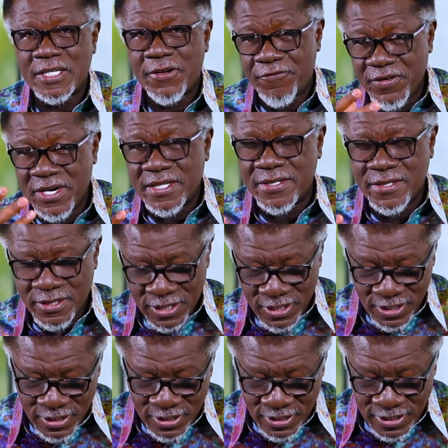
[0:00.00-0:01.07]
The first
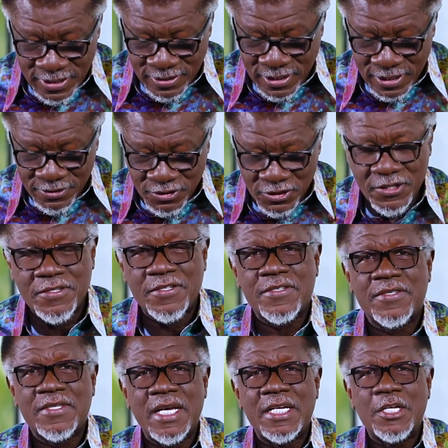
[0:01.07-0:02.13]
is that
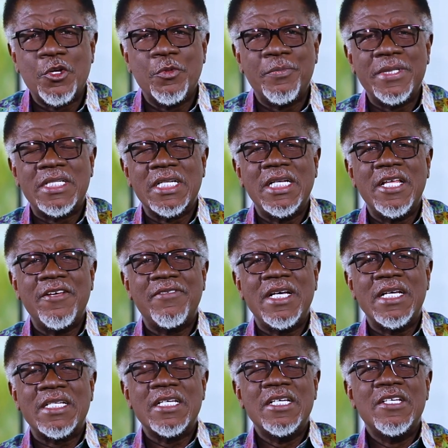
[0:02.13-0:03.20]
Jesus said he'll be
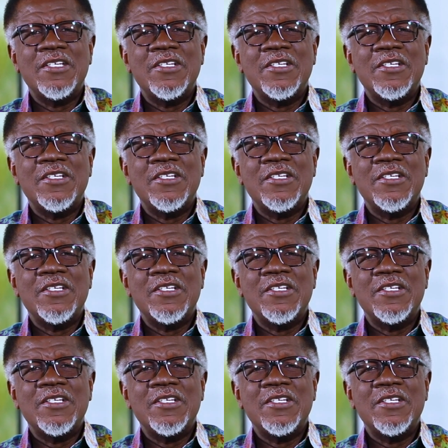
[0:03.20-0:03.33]
delivered